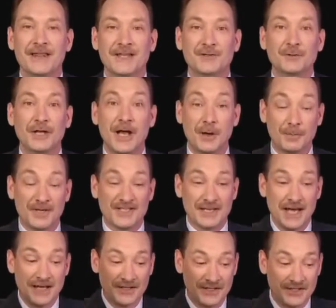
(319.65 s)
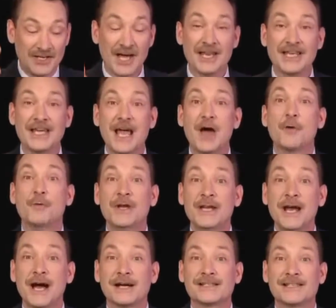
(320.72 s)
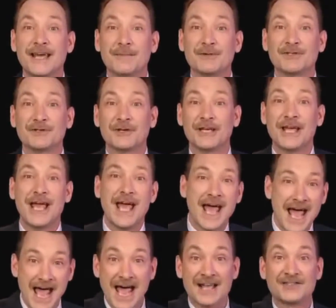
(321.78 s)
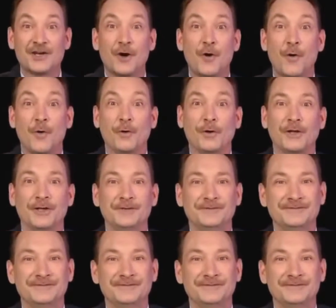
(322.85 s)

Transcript: This will help us study redox chemistry as a whole.